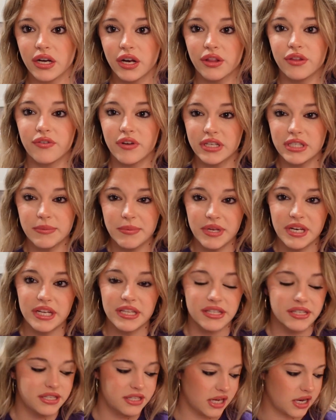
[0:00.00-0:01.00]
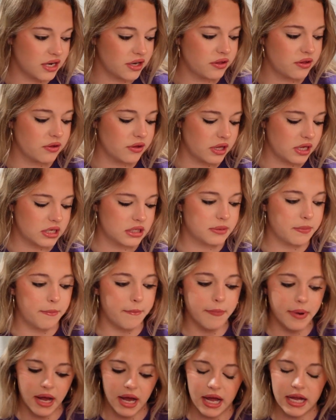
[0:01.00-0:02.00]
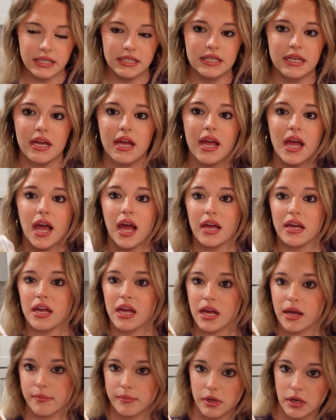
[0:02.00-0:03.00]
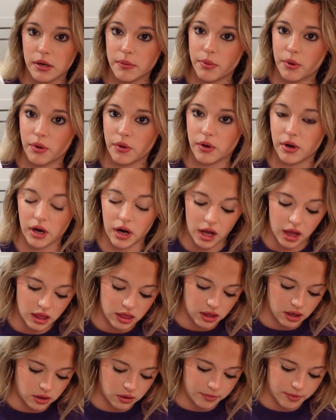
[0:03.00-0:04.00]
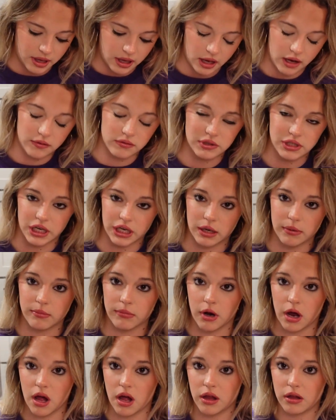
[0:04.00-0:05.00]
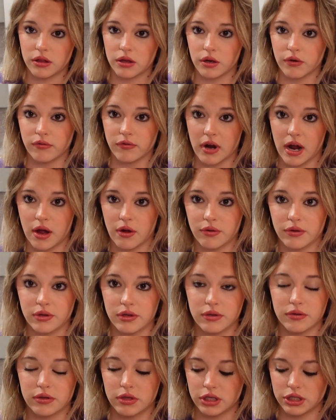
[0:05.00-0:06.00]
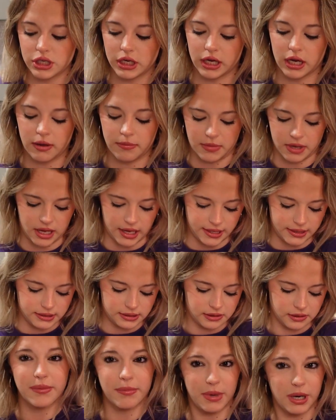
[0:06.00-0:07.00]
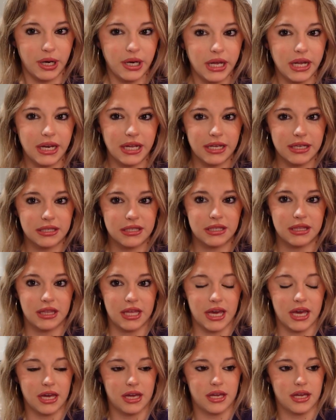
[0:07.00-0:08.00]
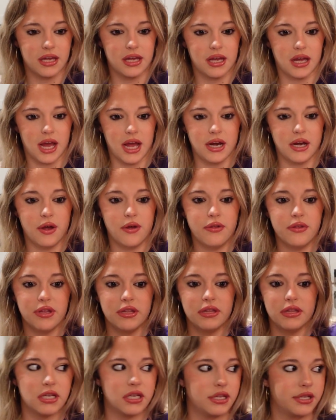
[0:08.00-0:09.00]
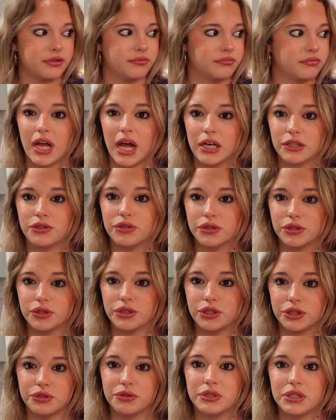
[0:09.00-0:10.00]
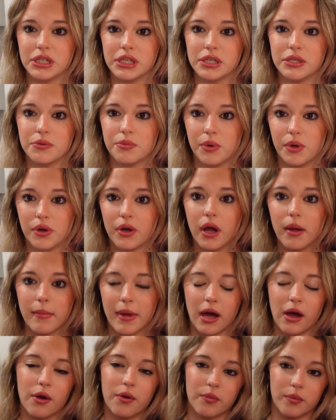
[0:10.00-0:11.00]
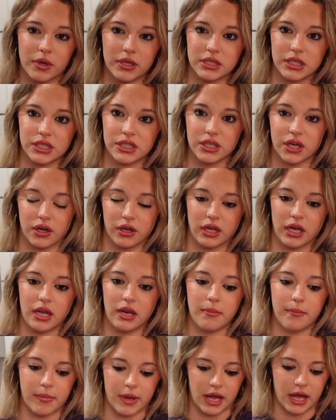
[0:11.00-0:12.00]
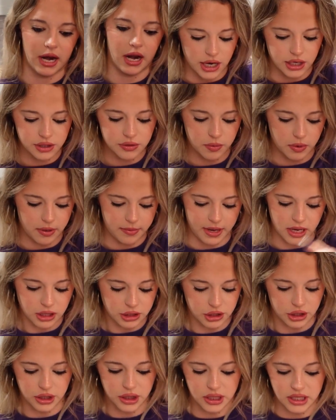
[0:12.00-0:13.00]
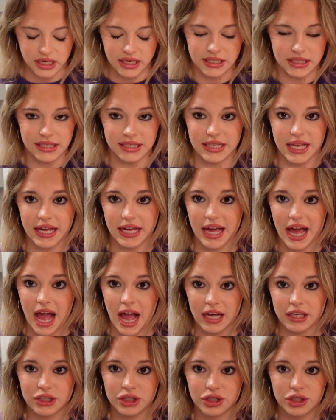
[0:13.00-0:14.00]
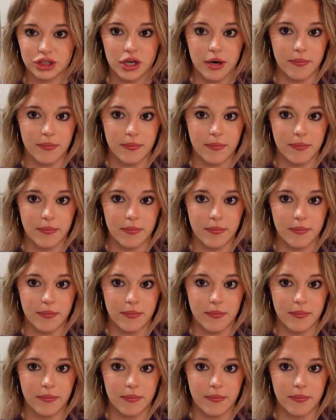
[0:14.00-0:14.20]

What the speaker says: now the recipe didn't say to do this, but I am gonna pour a little bit of chicken broth around the chicken because the marinade is thick. I know that the natural juices will come out once it's cooking, but I just want to make sure that this is like extra